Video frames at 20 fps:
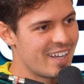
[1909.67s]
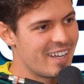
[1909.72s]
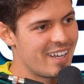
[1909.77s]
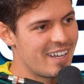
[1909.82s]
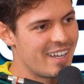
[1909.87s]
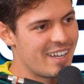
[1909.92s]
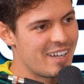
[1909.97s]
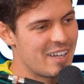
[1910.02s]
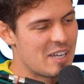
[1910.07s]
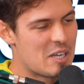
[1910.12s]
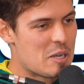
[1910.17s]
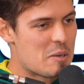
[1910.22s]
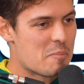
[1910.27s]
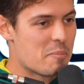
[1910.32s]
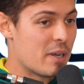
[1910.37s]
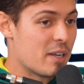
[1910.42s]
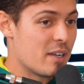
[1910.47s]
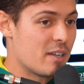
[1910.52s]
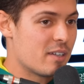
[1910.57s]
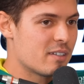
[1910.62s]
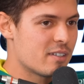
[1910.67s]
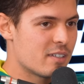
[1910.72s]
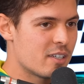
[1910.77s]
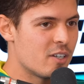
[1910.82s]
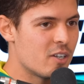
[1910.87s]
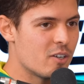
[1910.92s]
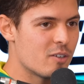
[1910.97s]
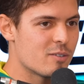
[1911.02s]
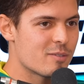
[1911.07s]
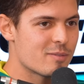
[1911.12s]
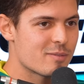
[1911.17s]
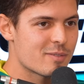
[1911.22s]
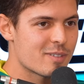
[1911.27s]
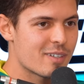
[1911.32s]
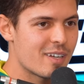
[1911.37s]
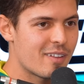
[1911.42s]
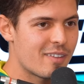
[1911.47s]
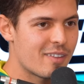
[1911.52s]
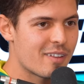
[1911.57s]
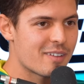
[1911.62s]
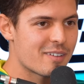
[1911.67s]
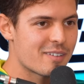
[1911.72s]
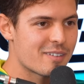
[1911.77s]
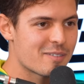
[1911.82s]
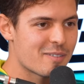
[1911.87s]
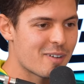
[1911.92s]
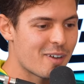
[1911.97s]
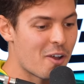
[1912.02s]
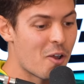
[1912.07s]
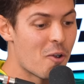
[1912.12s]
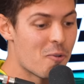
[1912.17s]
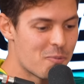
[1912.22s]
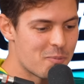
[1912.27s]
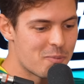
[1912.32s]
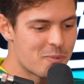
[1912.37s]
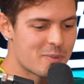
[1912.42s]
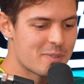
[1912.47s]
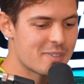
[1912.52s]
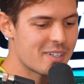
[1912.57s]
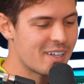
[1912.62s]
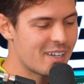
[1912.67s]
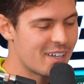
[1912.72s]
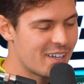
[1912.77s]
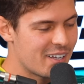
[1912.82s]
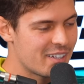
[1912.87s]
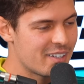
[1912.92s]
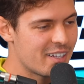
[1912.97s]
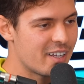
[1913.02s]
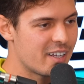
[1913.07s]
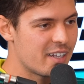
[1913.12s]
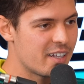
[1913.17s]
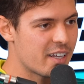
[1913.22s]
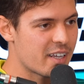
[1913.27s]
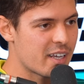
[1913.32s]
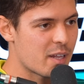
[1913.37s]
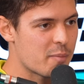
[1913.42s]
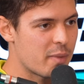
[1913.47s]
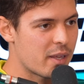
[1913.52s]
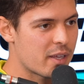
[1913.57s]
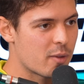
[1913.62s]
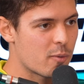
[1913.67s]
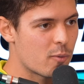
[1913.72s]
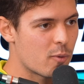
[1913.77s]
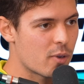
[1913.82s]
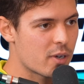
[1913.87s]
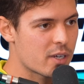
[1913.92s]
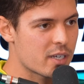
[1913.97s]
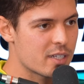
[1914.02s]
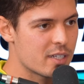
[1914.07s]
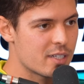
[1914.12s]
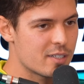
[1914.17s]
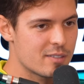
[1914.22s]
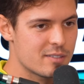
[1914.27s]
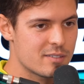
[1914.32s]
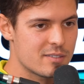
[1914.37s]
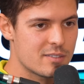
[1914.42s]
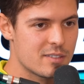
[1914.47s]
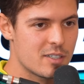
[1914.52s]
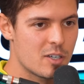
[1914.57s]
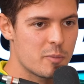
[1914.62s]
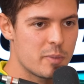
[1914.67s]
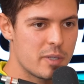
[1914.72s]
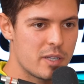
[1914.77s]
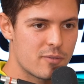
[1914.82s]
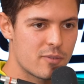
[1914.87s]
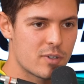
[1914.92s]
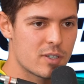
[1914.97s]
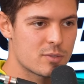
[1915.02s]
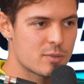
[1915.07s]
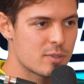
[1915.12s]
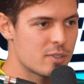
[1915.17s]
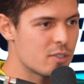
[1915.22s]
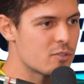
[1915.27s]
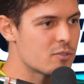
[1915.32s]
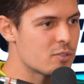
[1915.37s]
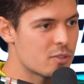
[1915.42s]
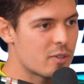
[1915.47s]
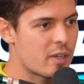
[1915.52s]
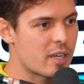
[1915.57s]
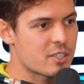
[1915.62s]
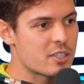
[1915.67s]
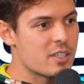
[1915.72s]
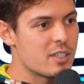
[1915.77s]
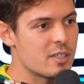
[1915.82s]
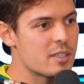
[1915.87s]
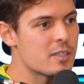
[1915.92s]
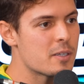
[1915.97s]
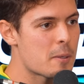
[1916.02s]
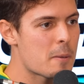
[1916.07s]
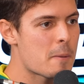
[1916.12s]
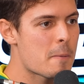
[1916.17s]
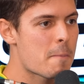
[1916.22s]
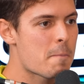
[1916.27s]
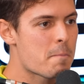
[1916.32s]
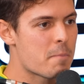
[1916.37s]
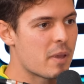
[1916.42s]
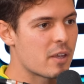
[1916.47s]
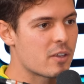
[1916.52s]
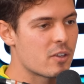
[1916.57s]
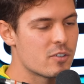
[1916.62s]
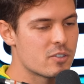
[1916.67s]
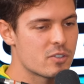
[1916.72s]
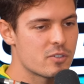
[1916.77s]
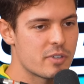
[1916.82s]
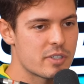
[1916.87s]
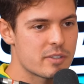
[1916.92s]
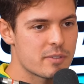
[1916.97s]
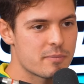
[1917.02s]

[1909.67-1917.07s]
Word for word: yeah but you know i think i hope uh, they they can make it work and then i'll be the first one to actually make use of it